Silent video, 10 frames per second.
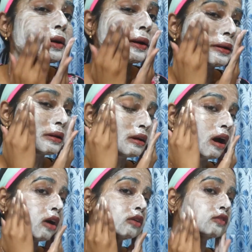getting
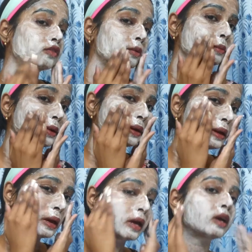harder for me
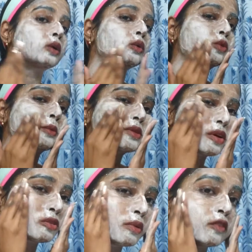to
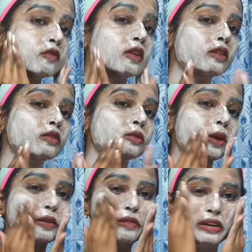massage my face, so
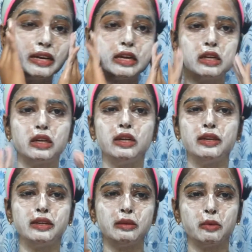I will take a
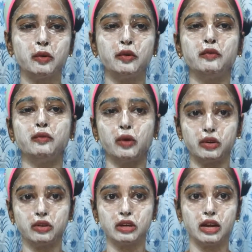little amount of
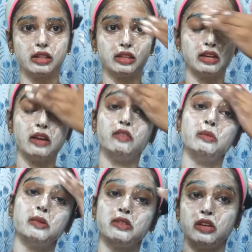water and then I will
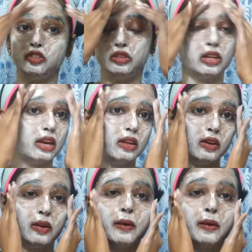massage it again.